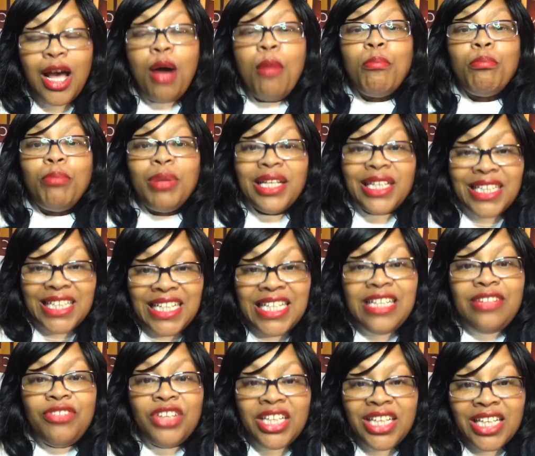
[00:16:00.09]

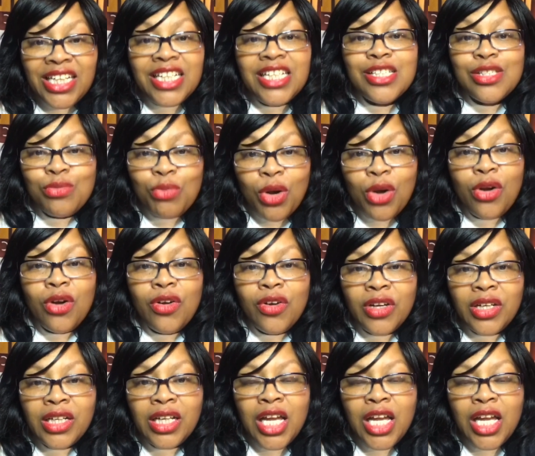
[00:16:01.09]
believing in his word